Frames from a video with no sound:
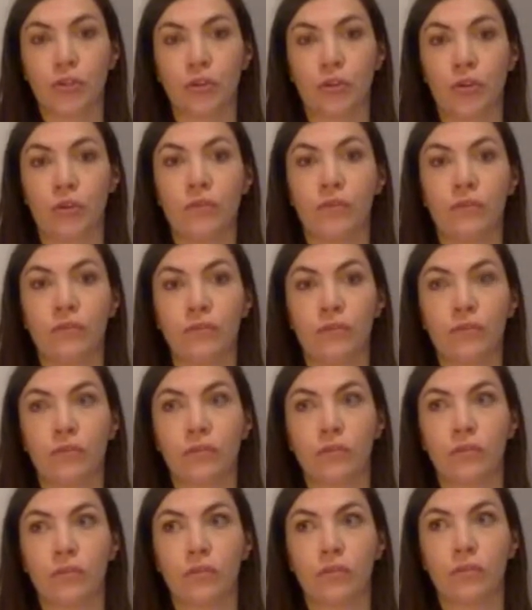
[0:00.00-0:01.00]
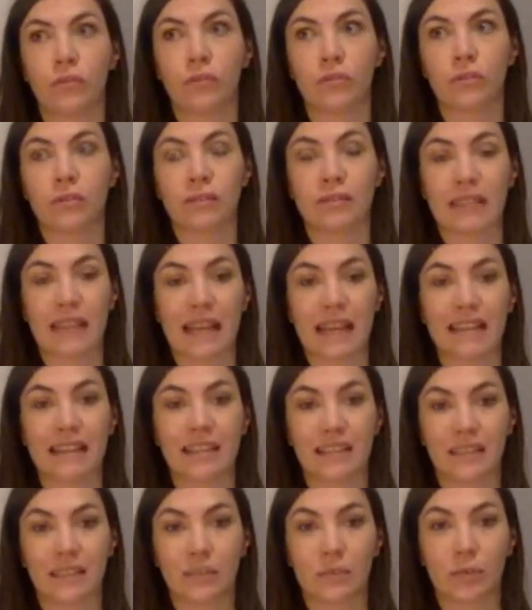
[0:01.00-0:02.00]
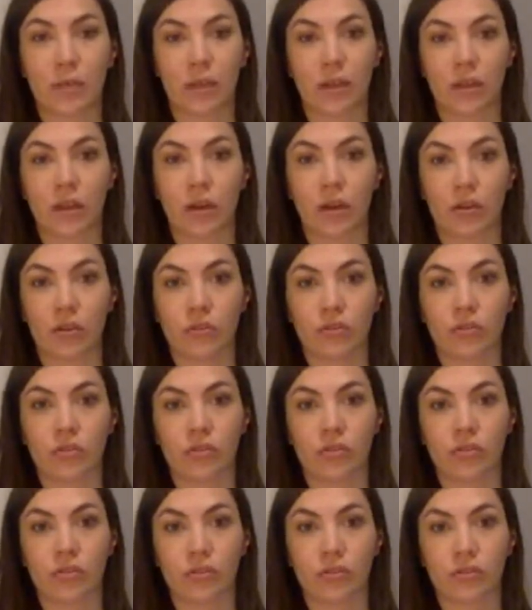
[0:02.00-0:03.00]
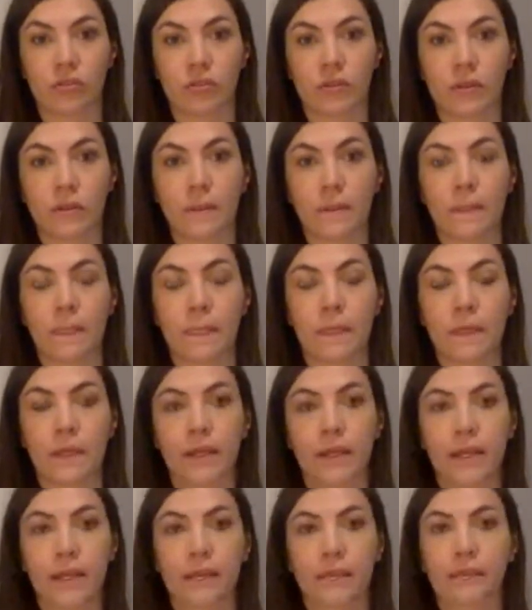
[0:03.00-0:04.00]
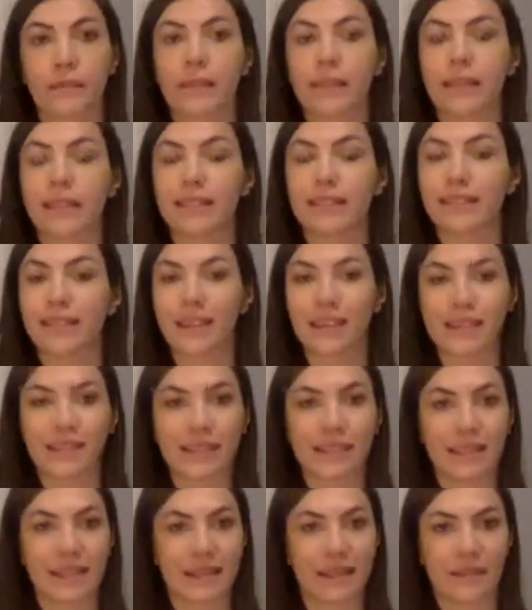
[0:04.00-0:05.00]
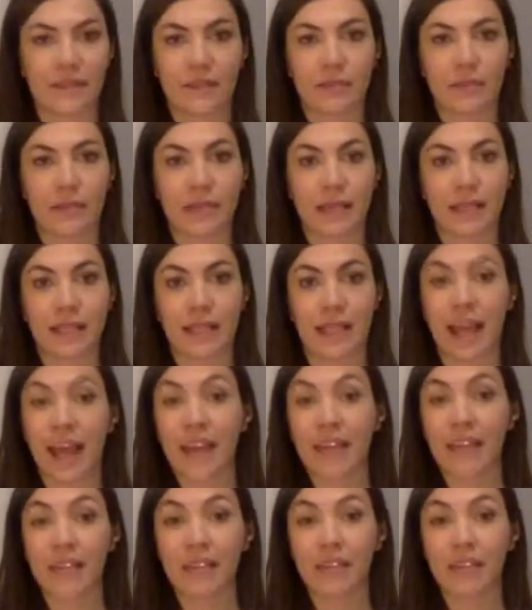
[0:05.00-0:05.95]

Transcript: of sadness with loss. It doesn't have to mean death.